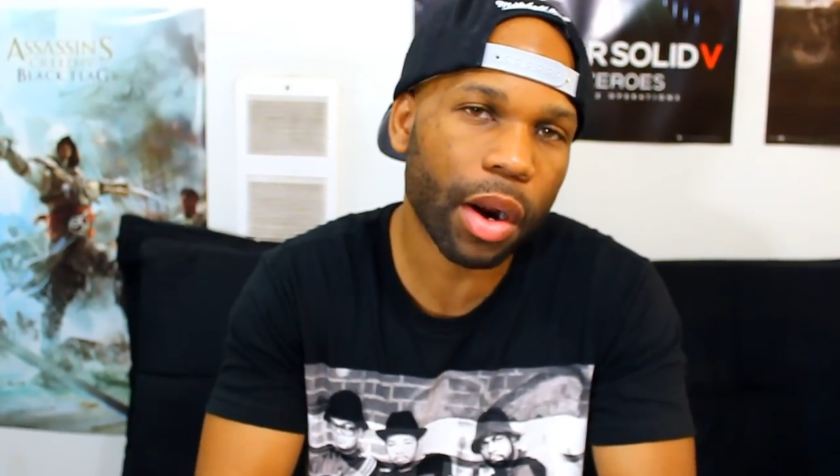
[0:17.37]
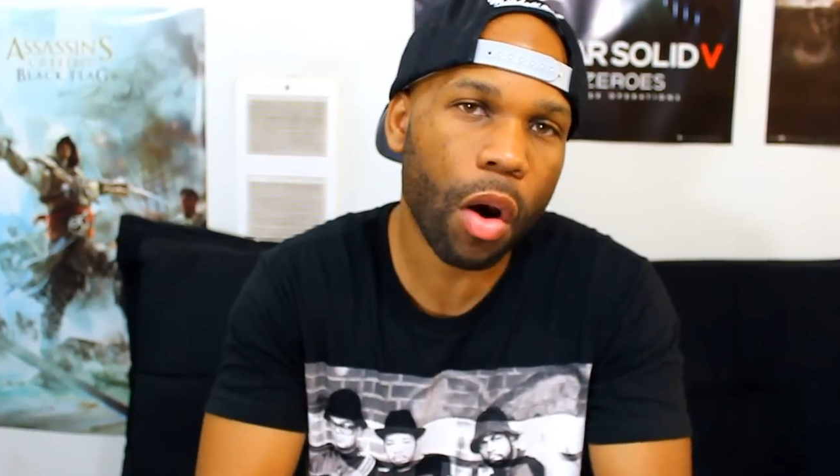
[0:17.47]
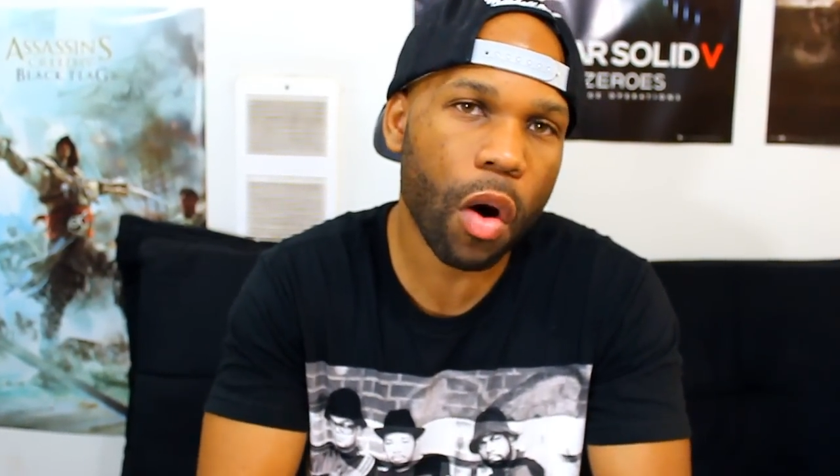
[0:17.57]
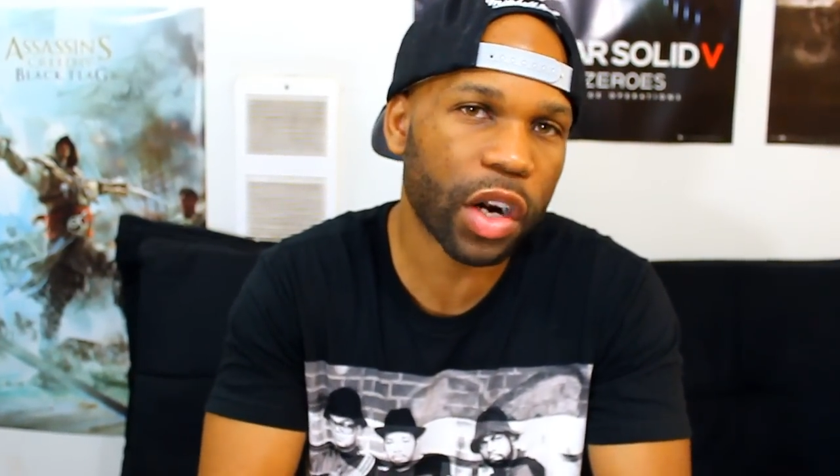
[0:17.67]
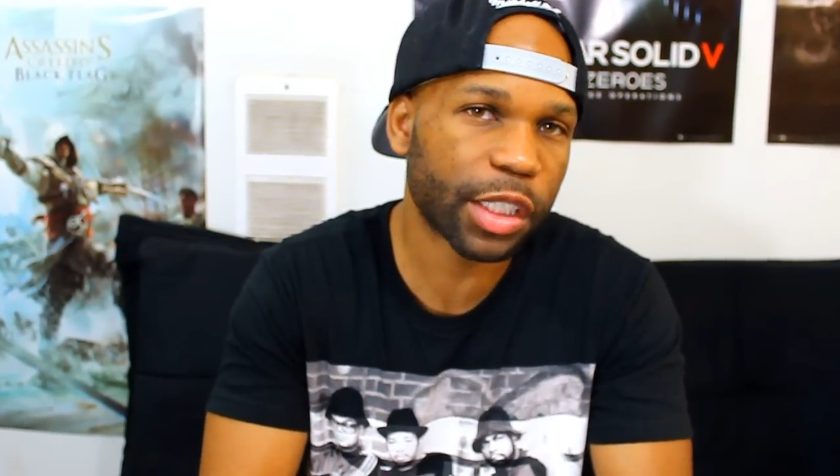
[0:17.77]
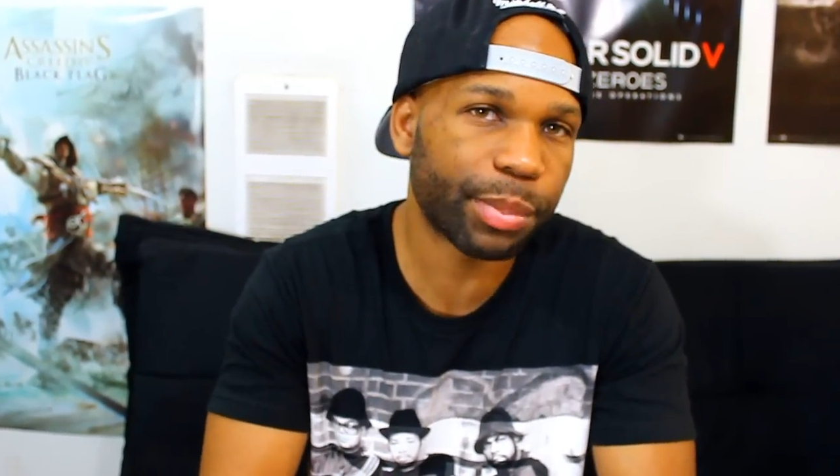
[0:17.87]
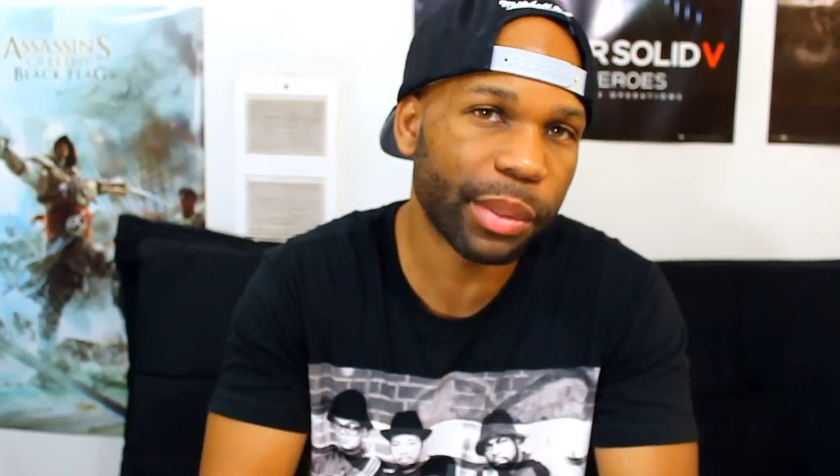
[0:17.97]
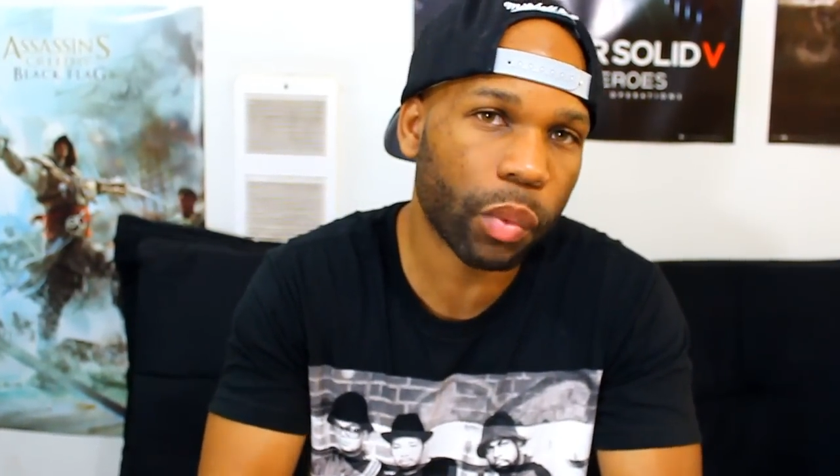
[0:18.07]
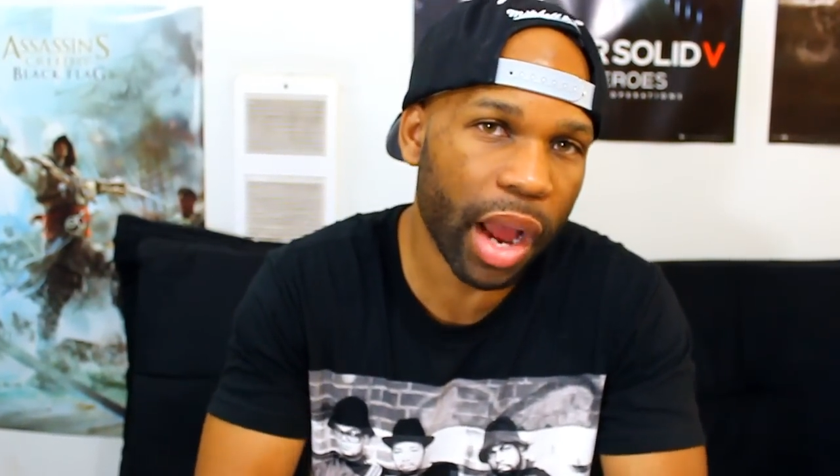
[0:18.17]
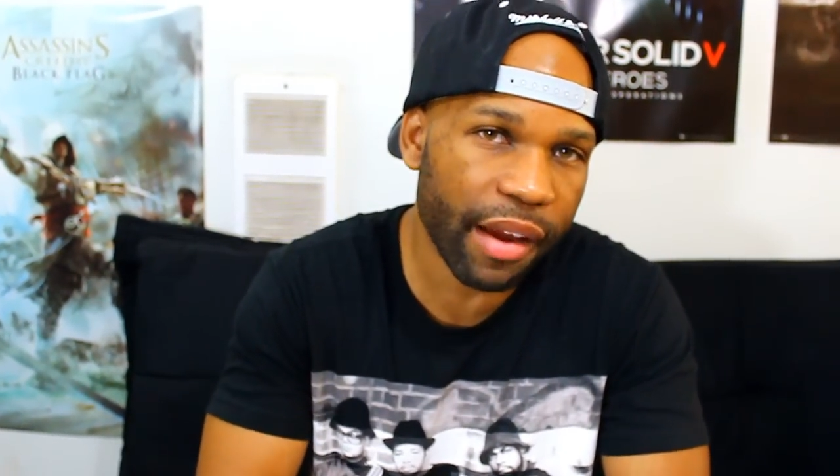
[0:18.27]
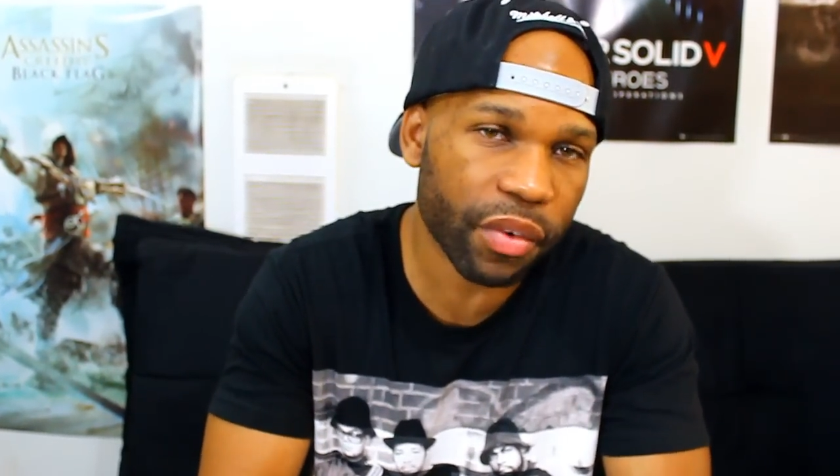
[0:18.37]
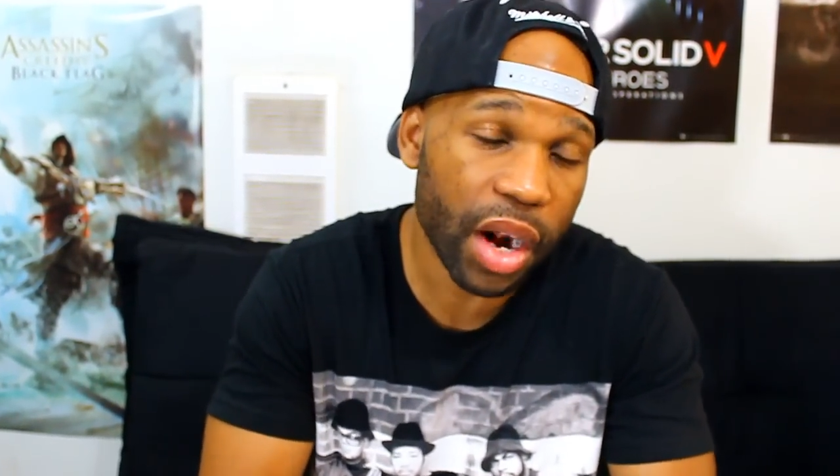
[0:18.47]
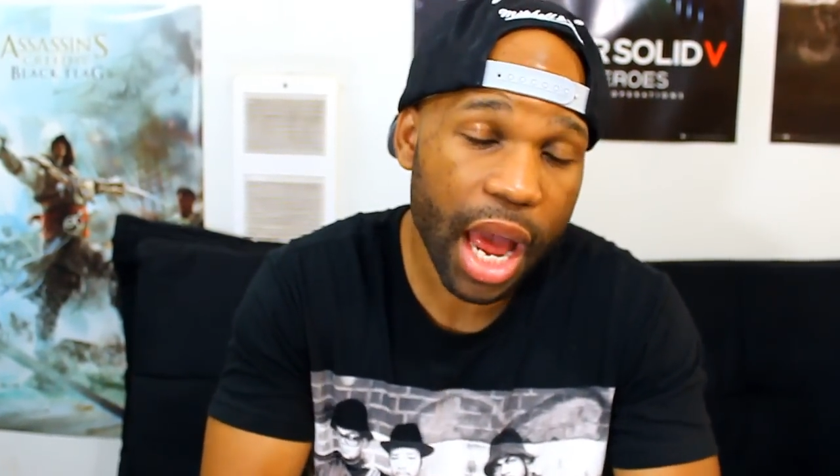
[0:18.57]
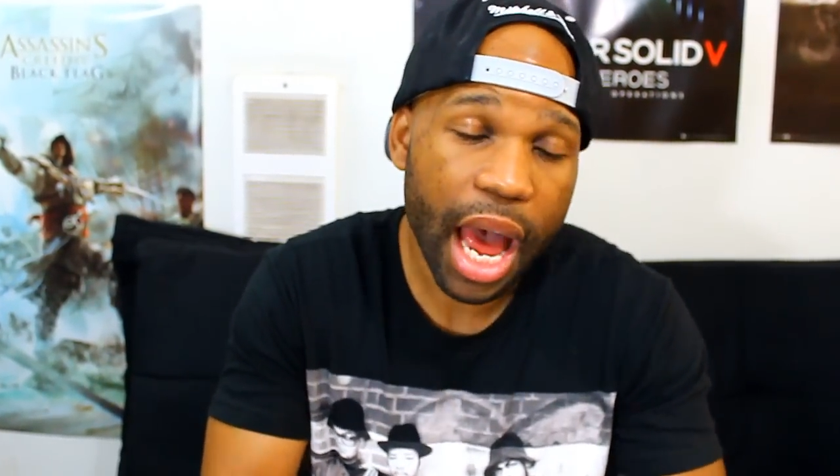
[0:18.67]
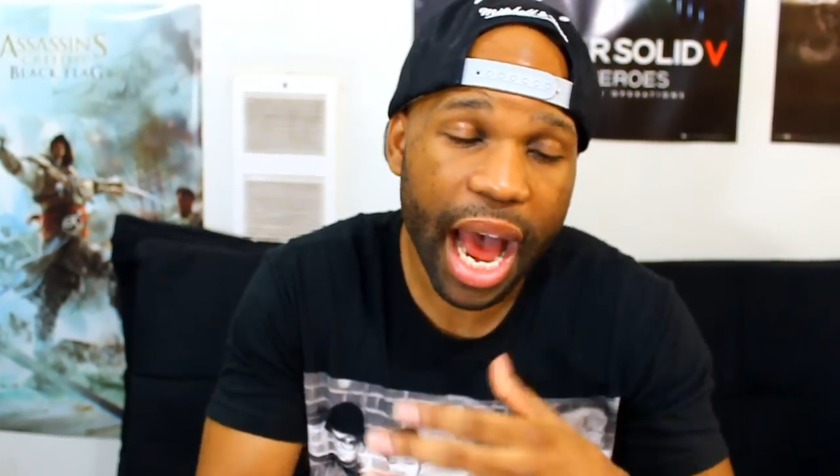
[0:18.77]
of the hardest people
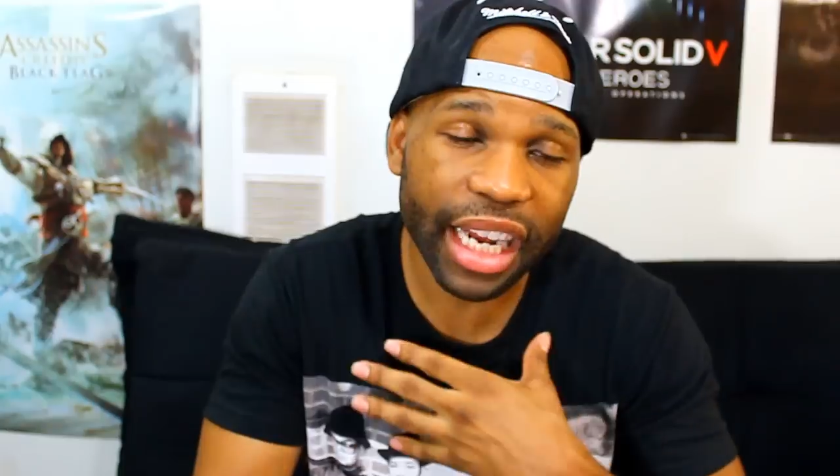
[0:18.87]
ever.